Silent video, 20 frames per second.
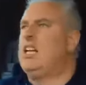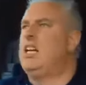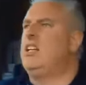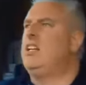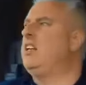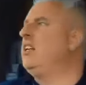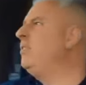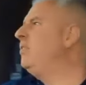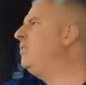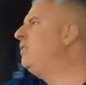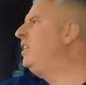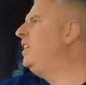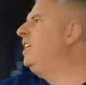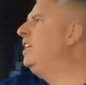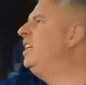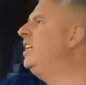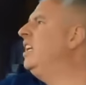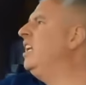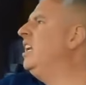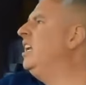Another 3
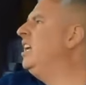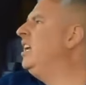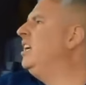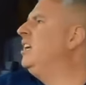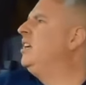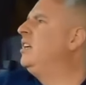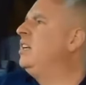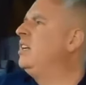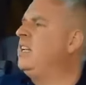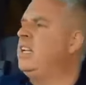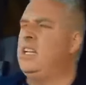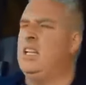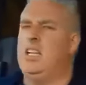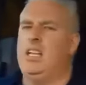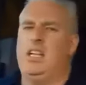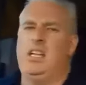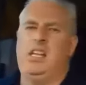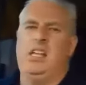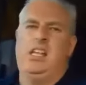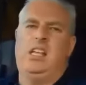here.
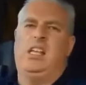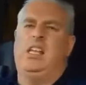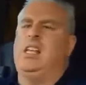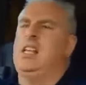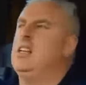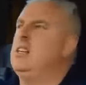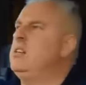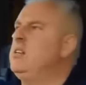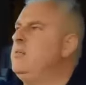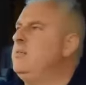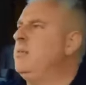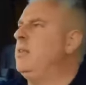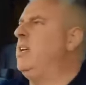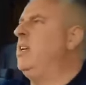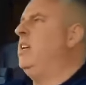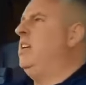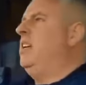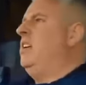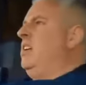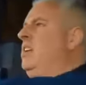Oh,
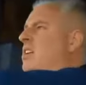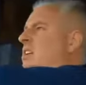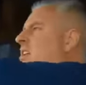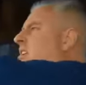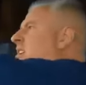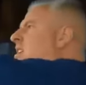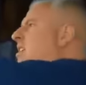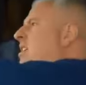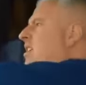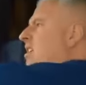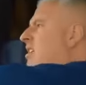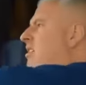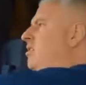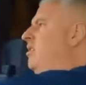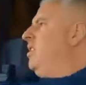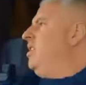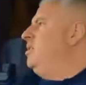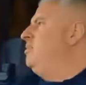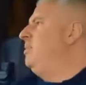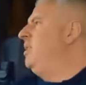
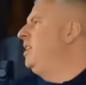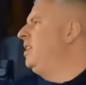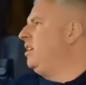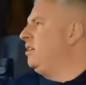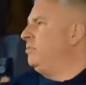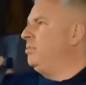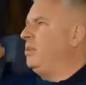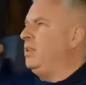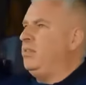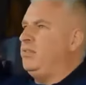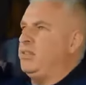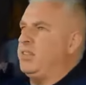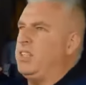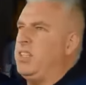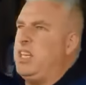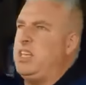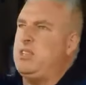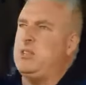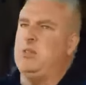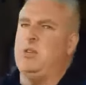train's made it up here for
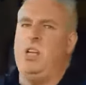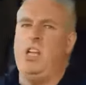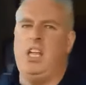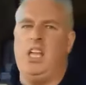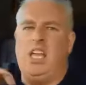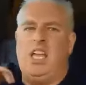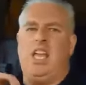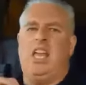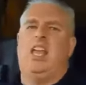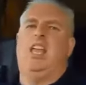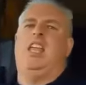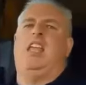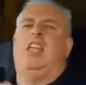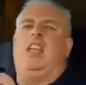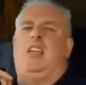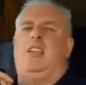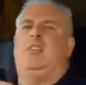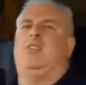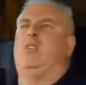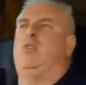Tesco.
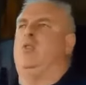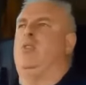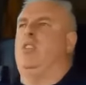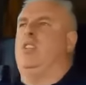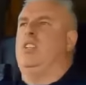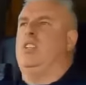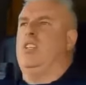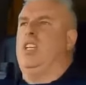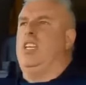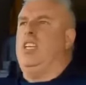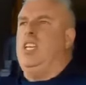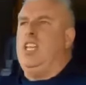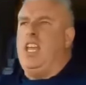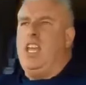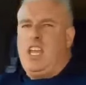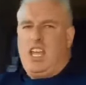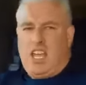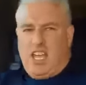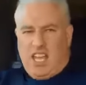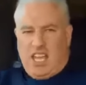I'll show you in a second.
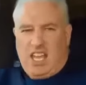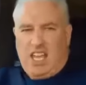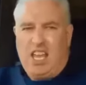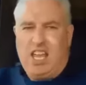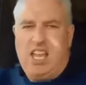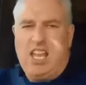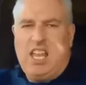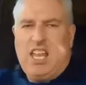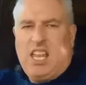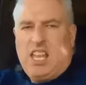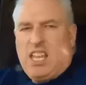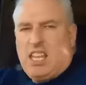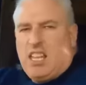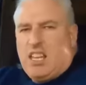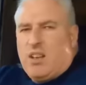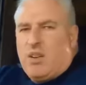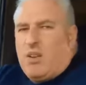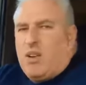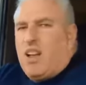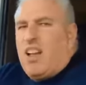There
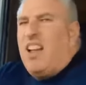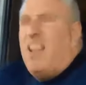you go.